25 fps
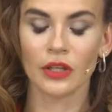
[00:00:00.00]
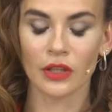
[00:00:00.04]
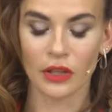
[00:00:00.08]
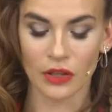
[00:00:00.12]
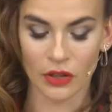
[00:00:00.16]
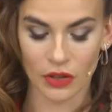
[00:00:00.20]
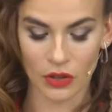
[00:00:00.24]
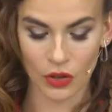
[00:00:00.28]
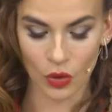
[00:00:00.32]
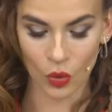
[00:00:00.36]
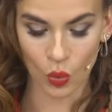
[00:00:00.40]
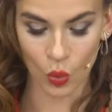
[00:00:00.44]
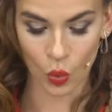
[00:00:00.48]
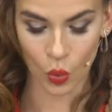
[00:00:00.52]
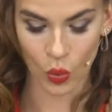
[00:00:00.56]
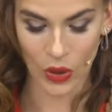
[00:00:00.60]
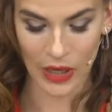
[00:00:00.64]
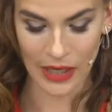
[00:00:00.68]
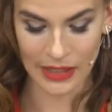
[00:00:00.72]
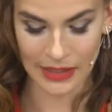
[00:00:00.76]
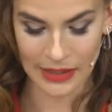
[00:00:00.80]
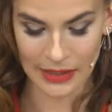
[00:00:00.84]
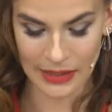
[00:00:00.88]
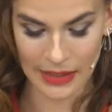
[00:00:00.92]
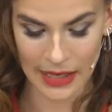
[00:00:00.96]
the
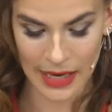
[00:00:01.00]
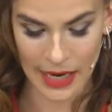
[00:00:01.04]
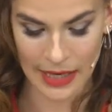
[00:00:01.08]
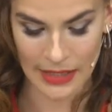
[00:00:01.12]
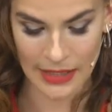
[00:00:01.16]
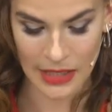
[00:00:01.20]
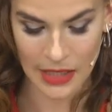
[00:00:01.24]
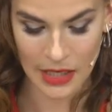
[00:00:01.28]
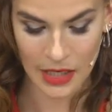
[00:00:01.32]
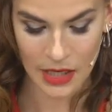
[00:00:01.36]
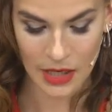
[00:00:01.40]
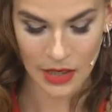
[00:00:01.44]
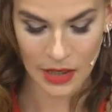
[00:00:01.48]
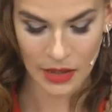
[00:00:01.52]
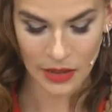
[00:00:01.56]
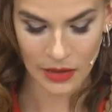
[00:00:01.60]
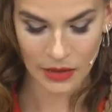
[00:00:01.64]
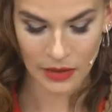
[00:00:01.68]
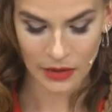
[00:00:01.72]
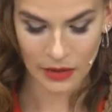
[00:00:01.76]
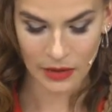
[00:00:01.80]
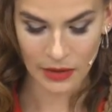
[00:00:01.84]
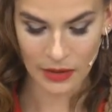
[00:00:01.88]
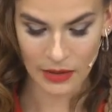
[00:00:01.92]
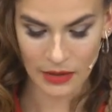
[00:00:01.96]
ones that
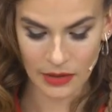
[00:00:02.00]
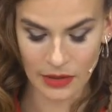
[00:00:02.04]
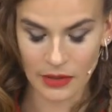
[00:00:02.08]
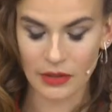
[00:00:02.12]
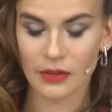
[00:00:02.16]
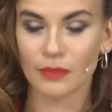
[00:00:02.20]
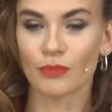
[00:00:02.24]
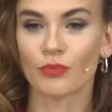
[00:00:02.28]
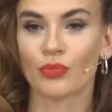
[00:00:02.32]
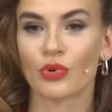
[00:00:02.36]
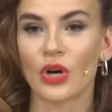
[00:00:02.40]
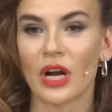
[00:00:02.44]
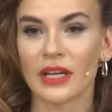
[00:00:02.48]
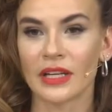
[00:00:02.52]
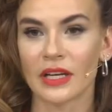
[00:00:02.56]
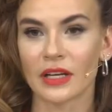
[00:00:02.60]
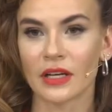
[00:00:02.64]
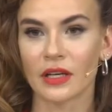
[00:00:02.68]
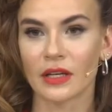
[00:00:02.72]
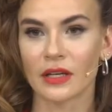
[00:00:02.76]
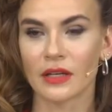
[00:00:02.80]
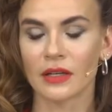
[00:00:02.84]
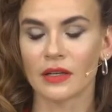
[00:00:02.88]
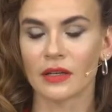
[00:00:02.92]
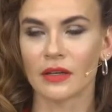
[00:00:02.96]
this
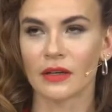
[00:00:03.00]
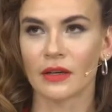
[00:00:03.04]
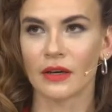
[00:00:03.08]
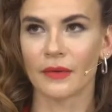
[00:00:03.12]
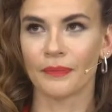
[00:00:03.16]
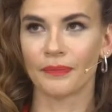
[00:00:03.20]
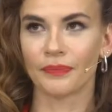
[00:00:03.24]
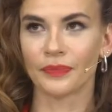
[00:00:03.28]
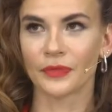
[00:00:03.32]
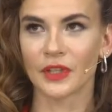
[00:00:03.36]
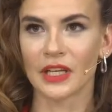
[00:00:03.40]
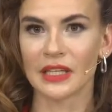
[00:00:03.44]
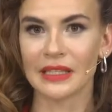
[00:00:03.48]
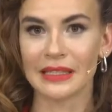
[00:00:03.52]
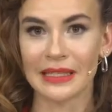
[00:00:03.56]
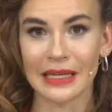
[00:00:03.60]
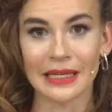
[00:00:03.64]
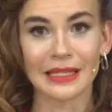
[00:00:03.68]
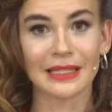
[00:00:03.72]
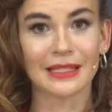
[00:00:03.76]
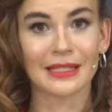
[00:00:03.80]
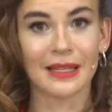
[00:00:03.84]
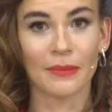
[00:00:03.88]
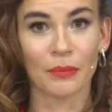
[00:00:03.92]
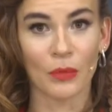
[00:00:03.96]
product
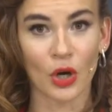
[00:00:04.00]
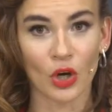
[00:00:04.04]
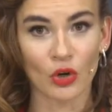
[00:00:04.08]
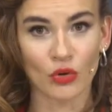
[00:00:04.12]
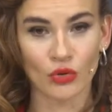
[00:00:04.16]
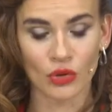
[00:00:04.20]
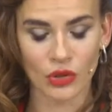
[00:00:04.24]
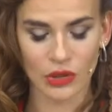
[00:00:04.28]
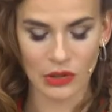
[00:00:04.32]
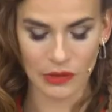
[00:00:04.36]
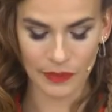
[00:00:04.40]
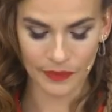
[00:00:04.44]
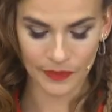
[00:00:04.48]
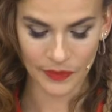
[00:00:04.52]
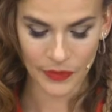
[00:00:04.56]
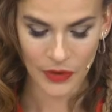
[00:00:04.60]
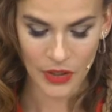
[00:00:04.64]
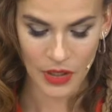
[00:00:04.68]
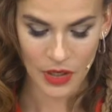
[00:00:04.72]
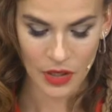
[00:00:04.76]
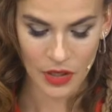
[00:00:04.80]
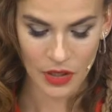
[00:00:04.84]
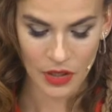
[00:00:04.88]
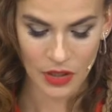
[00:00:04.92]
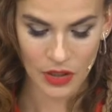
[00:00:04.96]
contains the most.
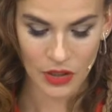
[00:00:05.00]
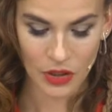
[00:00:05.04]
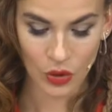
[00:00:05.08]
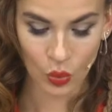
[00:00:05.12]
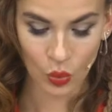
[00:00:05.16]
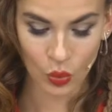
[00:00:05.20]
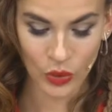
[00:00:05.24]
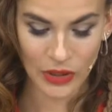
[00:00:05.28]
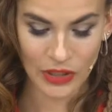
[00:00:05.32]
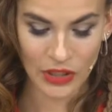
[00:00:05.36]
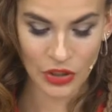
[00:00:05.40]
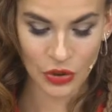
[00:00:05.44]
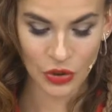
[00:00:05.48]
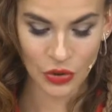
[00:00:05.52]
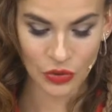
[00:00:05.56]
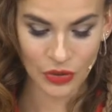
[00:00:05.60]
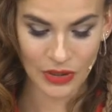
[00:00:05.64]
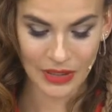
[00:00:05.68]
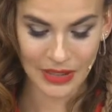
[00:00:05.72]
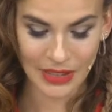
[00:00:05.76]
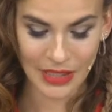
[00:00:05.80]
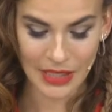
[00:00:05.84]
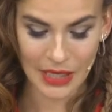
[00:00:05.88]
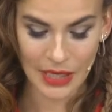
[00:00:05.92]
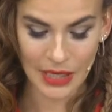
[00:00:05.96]
So we need to
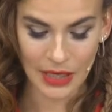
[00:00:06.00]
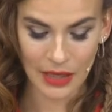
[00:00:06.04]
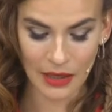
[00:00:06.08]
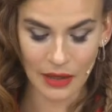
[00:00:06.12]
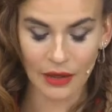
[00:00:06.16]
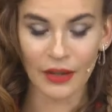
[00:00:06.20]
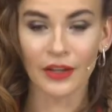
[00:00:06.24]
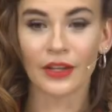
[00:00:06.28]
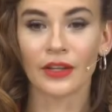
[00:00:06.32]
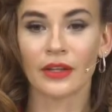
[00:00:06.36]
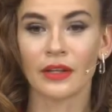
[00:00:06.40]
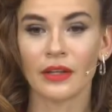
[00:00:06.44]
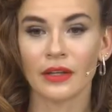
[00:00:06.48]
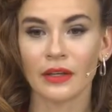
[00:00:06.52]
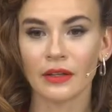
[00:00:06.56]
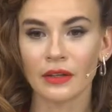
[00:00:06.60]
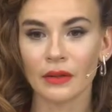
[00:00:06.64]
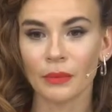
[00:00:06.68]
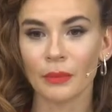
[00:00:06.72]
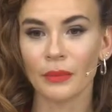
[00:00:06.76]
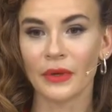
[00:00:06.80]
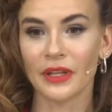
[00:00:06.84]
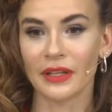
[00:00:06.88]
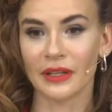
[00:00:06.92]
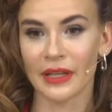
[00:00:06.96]
see ethyl
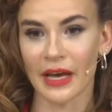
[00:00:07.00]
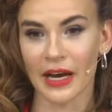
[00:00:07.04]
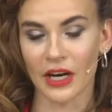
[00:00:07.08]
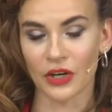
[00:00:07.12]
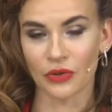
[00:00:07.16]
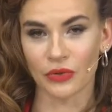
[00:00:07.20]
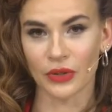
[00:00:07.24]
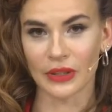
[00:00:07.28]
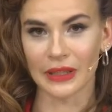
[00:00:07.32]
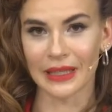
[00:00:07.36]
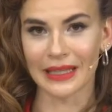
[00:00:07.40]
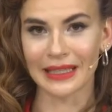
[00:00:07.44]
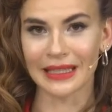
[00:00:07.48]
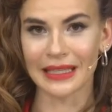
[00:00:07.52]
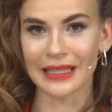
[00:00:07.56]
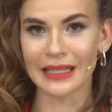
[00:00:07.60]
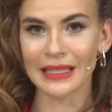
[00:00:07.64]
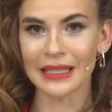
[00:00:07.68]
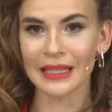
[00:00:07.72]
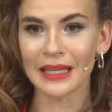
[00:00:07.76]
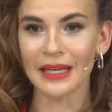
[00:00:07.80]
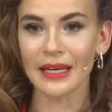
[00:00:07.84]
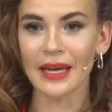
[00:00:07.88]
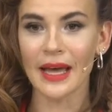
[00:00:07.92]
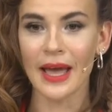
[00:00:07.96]
methacrylate,
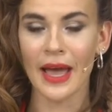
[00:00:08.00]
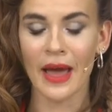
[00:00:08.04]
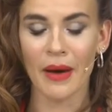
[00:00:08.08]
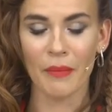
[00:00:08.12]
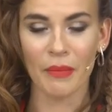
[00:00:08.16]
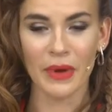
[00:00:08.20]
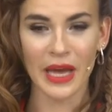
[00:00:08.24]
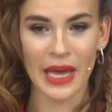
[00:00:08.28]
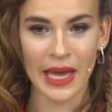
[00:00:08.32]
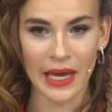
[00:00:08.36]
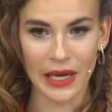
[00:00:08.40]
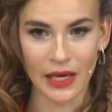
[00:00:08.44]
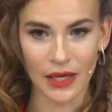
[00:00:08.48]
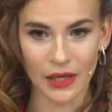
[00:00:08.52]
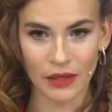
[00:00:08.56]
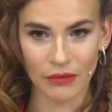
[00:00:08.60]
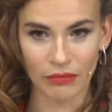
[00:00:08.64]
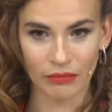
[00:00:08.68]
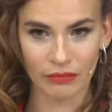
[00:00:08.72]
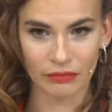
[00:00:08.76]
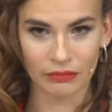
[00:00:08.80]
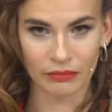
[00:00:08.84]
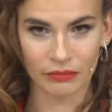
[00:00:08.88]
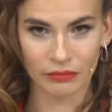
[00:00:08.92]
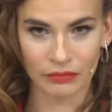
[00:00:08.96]
EMA.
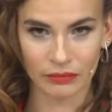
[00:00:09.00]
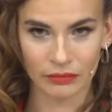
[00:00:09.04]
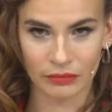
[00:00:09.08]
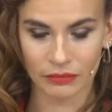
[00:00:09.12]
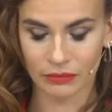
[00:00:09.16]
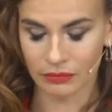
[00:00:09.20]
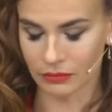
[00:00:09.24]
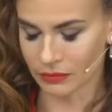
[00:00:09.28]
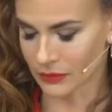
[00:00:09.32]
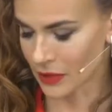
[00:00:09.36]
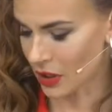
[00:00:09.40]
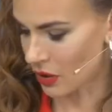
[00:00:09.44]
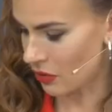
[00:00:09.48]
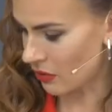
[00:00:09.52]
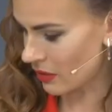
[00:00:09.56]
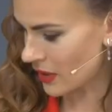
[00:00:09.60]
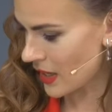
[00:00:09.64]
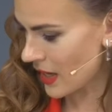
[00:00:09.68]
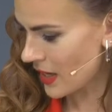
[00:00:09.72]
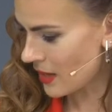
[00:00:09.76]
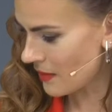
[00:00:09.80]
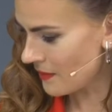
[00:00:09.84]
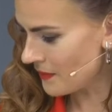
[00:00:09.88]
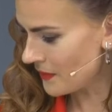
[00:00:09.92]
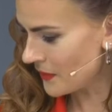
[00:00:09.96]

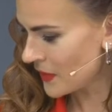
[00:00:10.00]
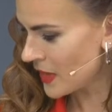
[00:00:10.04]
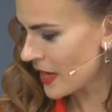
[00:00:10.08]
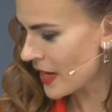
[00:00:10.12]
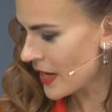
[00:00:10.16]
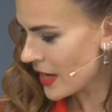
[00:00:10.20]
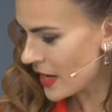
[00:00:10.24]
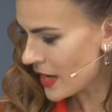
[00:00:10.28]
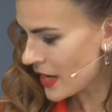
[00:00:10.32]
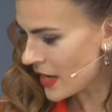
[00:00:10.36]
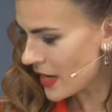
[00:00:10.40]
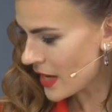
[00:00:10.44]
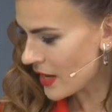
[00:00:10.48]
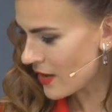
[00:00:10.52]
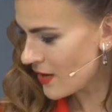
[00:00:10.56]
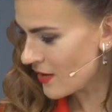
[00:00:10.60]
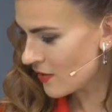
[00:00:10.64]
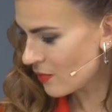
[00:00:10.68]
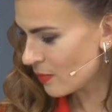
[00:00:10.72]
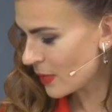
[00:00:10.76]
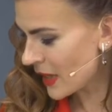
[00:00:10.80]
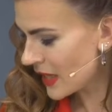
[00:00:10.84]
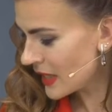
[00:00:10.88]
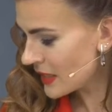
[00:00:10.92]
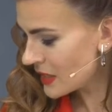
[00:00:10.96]
Okay,
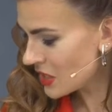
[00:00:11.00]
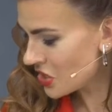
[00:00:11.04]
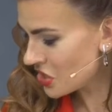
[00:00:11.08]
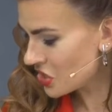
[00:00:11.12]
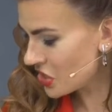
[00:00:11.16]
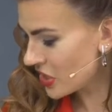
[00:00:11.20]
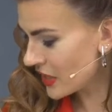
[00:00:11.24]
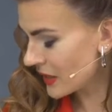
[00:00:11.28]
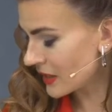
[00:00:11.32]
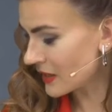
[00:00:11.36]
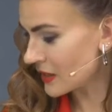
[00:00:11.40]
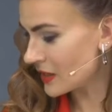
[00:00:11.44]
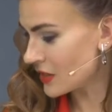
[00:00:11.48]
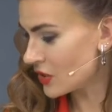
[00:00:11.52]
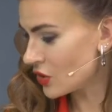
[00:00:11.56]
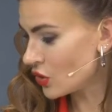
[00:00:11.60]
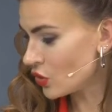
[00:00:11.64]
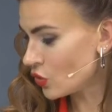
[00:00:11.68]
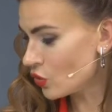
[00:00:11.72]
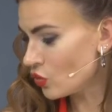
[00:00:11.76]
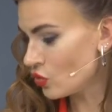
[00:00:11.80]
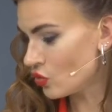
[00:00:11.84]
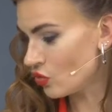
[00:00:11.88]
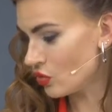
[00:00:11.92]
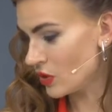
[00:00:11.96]
if by any chance
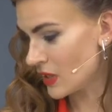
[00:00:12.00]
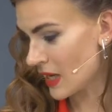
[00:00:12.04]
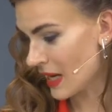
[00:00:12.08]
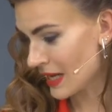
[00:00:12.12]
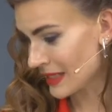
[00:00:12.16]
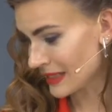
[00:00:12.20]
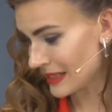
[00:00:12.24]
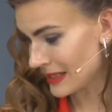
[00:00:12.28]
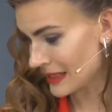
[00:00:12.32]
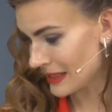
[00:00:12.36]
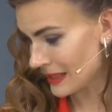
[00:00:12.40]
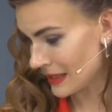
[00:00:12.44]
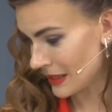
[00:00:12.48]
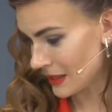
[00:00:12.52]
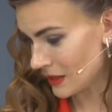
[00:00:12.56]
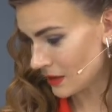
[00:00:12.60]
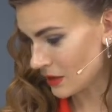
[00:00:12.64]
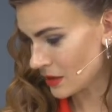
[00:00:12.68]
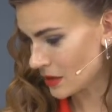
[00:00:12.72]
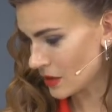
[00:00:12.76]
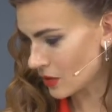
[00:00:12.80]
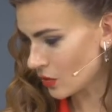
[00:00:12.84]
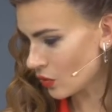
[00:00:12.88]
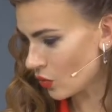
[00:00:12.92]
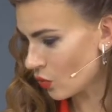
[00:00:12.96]
you do not see
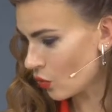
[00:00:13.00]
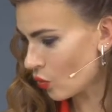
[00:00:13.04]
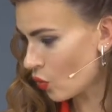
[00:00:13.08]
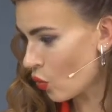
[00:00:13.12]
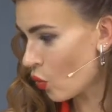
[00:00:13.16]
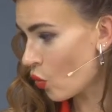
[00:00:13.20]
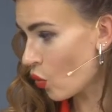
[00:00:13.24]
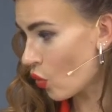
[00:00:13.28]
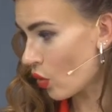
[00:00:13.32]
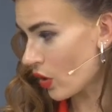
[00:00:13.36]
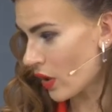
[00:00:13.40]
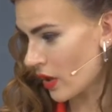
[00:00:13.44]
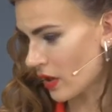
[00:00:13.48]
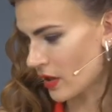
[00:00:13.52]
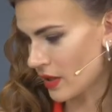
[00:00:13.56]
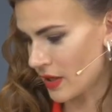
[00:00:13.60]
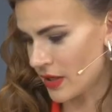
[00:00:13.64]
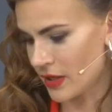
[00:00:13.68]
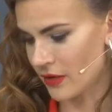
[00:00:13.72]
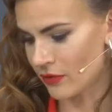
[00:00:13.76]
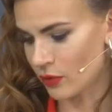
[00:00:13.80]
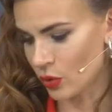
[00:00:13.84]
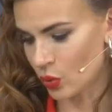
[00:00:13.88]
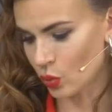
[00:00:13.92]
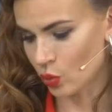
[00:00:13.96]
it, or
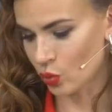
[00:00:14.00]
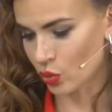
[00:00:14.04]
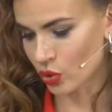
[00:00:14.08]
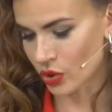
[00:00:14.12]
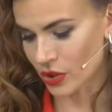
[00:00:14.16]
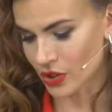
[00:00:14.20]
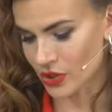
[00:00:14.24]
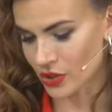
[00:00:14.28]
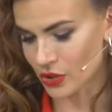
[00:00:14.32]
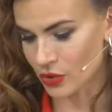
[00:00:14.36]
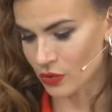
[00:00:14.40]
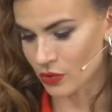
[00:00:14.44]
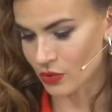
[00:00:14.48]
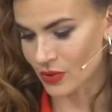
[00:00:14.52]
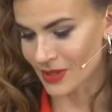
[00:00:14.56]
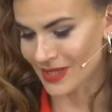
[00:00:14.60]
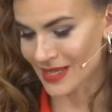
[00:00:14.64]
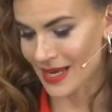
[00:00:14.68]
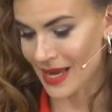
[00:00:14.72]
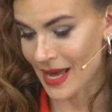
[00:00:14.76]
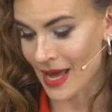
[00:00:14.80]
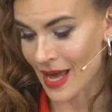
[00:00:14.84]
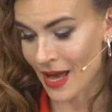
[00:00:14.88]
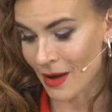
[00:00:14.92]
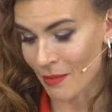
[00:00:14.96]
even worse, you
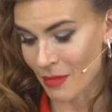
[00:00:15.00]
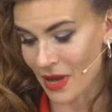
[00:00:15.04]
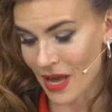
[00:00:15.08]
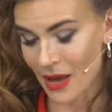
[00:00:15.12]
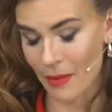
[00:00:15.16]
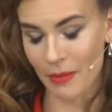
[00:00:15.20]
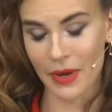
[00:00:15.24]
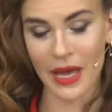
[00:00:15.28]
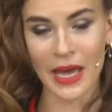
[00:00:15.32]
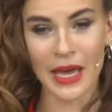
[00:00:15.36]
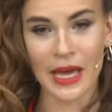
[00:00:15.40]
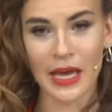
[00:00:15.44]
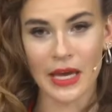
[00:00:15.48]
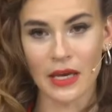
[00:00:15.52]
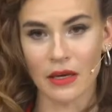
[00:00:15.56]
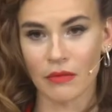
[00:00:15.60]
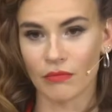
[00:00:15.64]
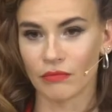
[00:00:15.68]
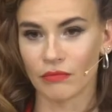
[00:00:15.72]
see MMA,